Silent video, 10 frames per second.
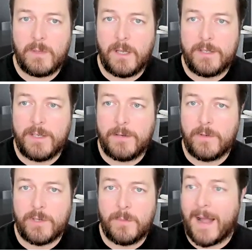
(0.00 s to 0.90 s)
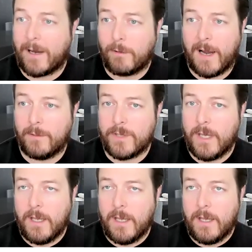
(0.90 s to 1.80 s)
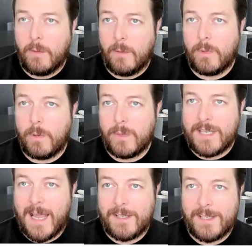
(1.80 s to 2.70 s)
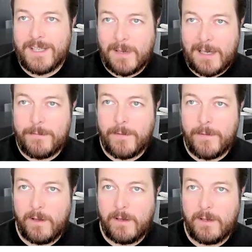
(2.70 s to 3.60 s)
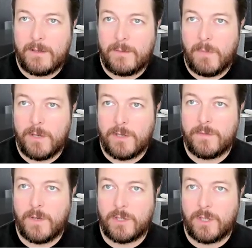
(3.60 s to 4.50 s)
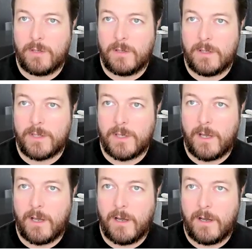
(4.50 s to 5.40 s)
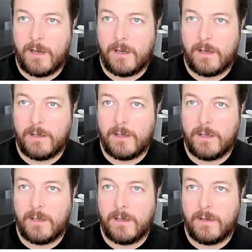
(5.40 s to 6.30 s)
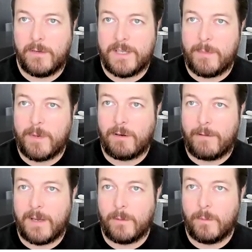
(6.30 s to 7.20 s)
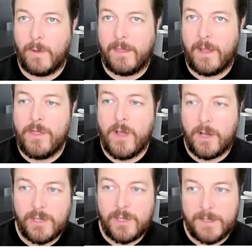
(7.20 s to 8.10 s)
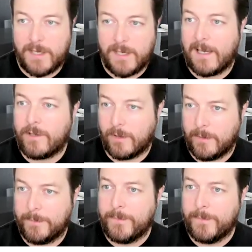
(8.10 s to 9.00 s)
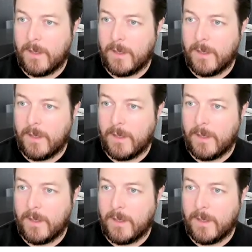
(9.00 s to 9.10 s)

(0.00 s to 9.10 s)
and different sort of backgrounds. We tend to typically find most of our students are of a demographic where they're not so IT literate.